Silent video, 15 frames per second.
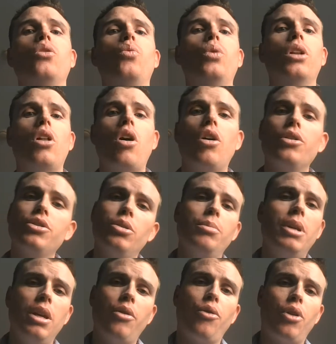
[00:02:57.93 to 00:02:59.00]
will also
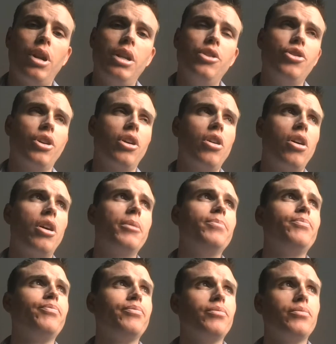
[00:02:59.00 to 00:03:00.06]
be a front engine car.
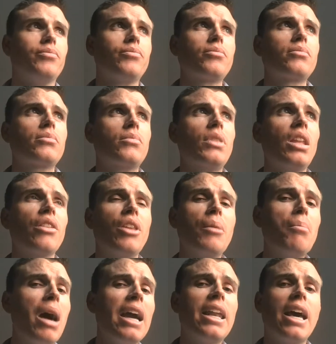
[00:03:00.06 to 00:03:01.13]
They
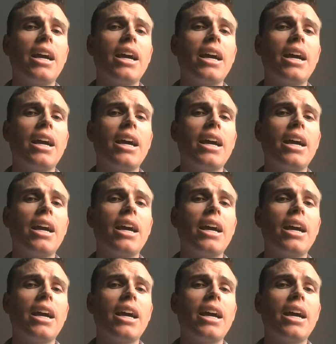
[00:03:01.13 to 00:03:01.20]
might